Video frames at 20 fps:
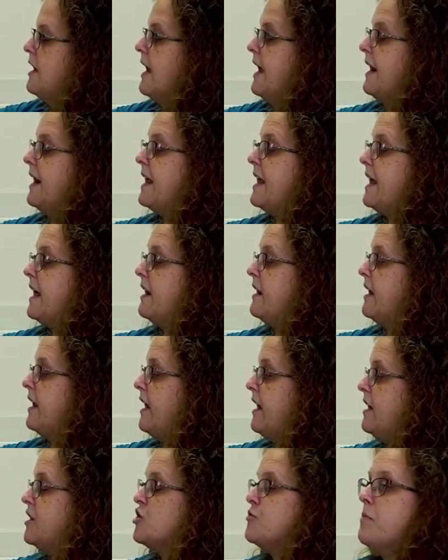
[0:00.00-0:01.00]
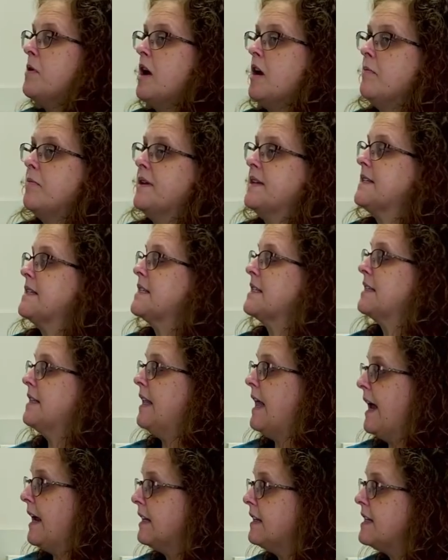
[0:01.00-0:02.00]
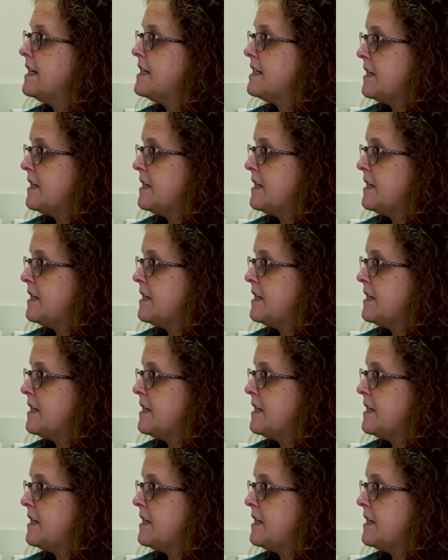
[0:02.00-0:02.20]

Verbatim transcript: And again, each pump is slightly